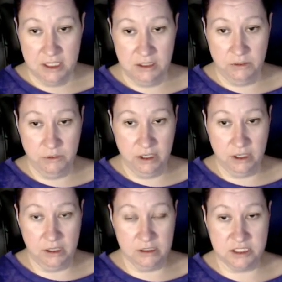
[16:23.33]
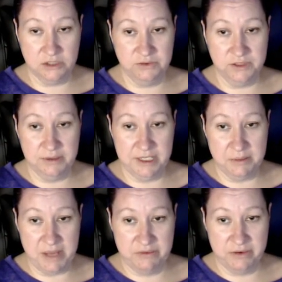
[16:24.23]
You are also
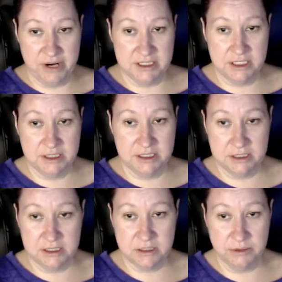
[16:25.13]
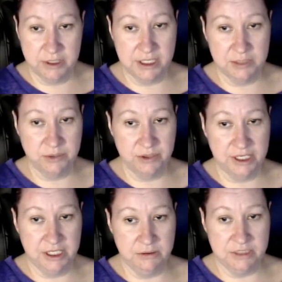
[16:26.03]
floating, my friend. So we're going to
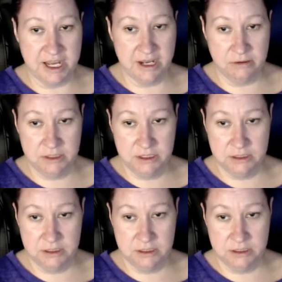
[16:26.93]
bring you down.